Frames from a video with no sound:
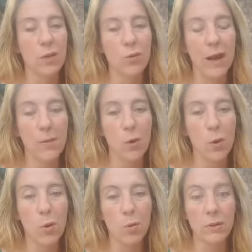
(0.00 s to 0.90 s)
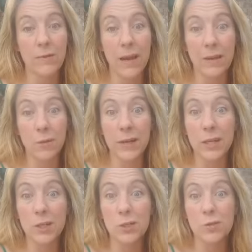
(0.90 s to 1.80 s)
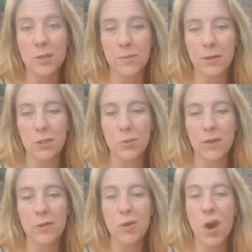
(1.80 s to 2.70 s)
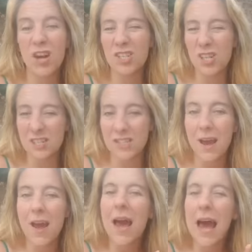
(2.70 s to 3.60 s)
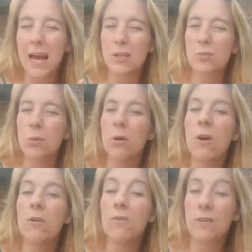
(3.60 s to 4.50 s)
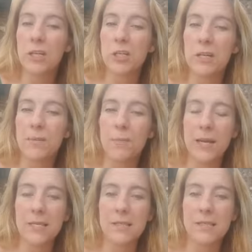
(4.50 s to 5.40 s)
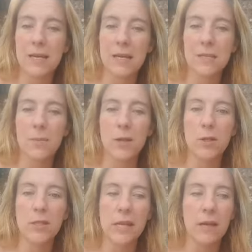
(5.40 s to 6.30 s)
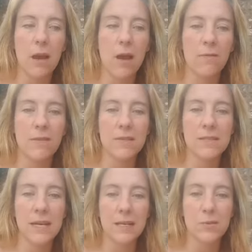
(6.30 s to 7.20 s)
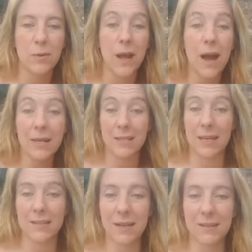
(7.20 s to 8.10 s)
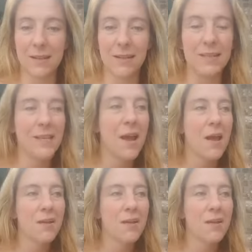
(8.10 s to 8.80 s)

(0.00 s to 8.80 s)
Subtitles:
grab a hold of and that we can do so much with, not just actual friction-based sex. But think of sex, when I say sex at least,